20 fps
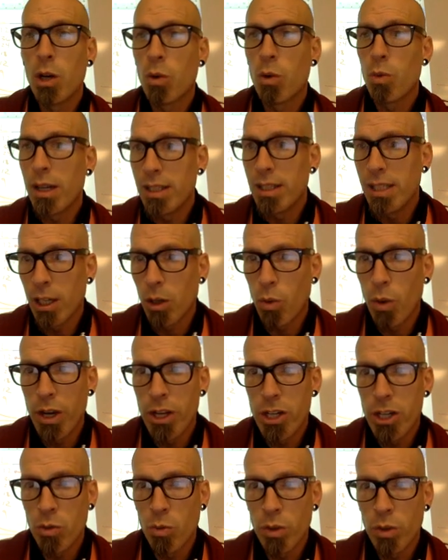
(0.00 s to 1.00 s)
write the
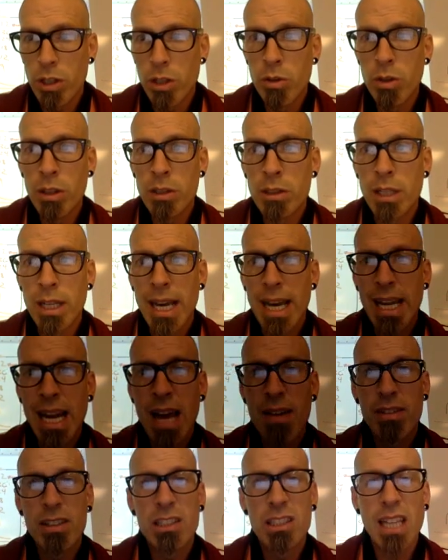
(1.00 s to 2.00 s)
equation with units, and
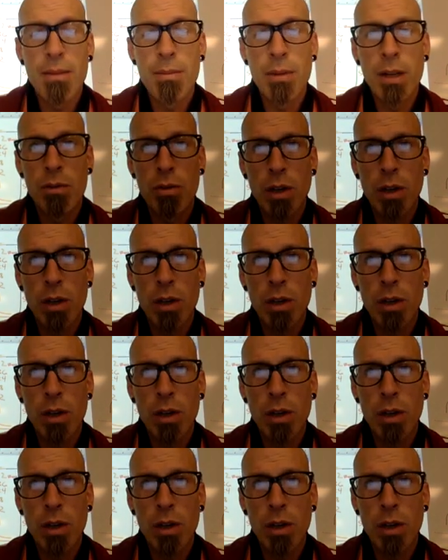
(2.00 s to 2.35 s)
have a statement